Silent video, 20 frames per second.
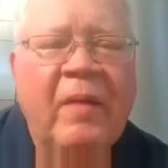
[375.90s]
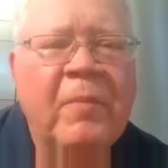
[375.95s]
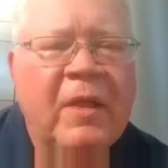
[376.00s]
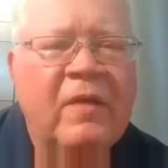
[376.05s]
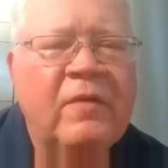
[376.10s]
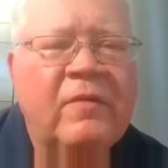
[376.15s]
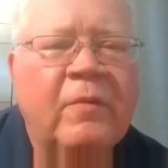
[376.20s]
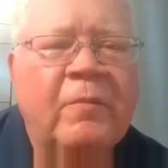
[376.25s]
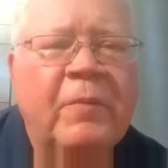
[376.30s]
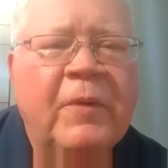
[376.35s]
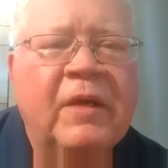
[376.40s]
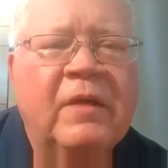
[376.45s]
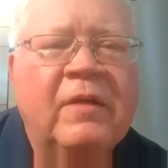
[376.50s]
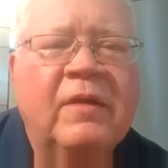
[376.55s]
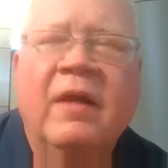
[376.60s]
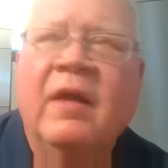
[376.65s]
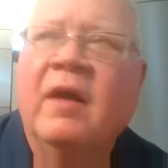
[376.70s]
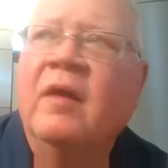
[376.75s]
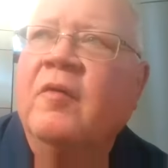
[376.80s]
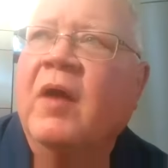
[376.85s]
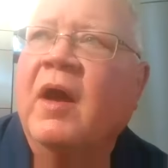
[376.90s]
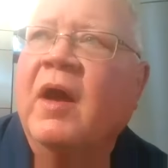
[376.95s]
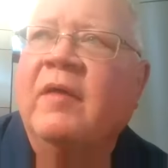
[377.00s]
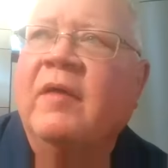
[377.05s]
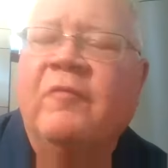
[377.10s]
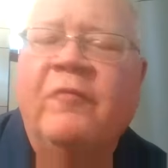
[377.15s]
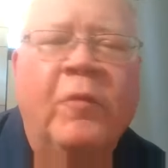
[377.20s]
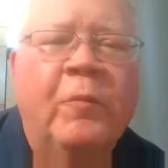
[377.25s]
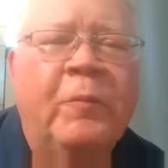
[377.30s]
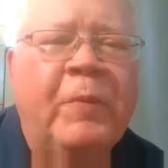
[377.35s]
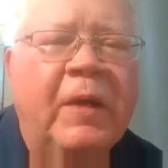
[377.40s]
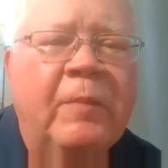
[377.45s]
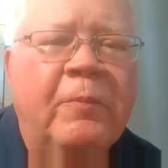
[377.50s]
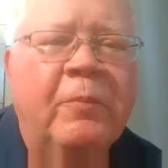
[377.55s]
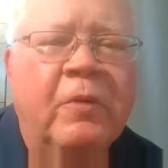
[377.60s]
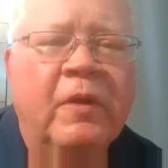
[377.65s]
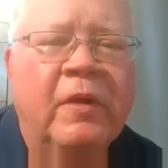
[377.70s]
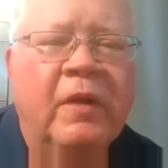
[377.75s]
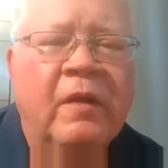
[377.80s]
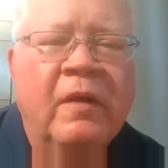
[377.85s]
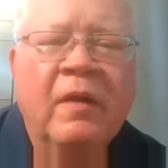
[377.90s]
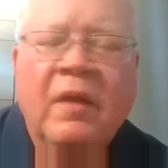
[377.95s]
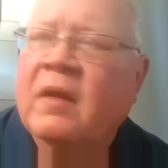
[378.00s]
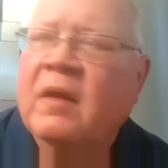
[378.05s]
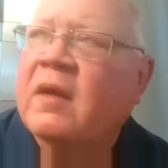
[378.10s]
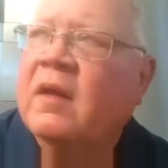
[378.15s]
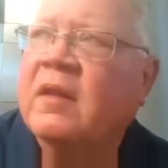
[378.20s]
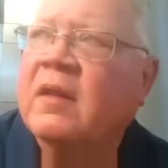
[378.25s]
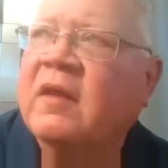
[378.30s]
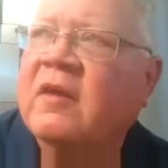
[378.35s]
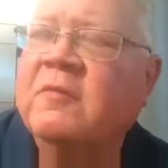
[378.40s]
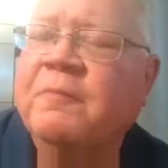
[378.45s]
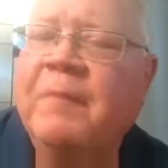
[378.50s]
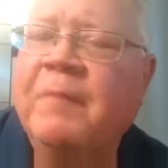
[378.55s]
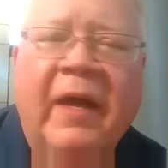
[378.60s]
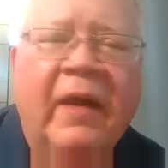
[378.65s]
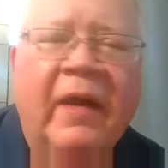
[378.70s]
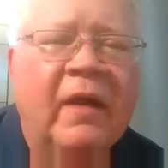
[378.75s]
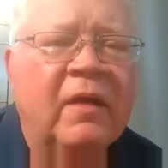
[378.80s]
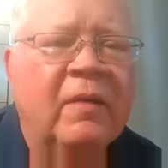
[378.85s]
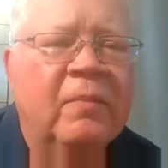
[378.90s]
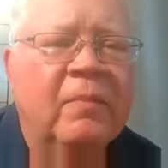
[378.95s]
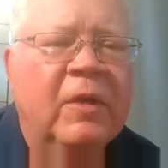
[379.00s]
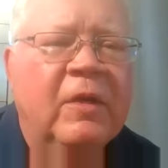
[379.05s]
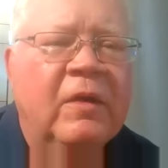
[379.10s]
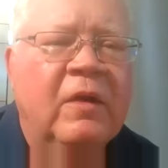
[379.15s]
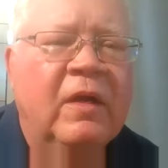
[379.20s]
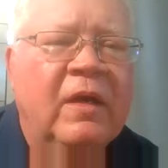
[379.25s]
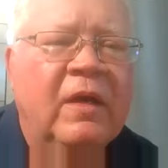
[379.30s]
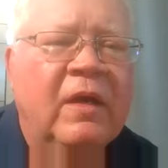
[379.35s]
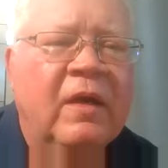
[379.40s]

family is a big deal, right? For people in the Hispanic community.